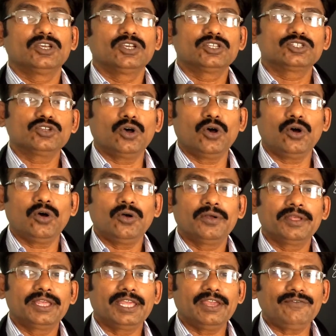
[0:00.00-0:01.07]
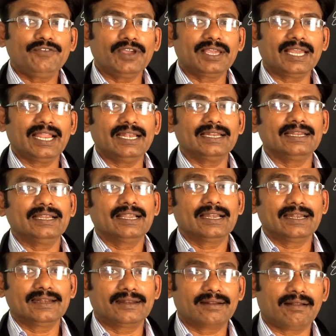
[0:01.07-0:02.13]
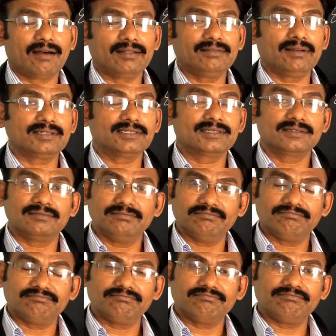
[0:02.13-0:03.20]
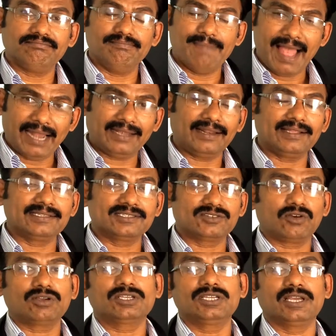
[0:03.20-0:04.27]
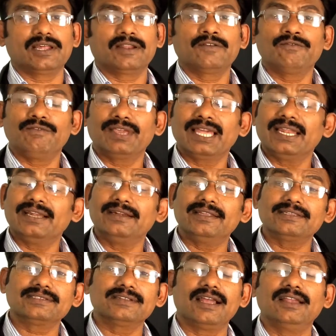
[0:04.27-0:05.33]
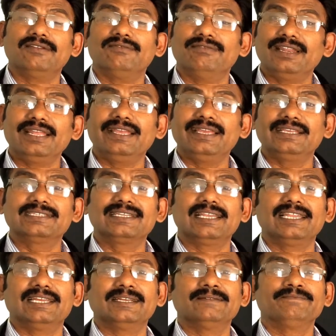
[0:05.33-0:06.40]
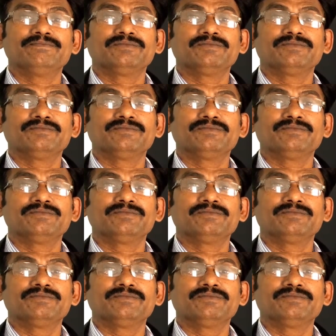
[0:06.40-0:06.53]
So if we can draw the battery structure, we can understand very easily.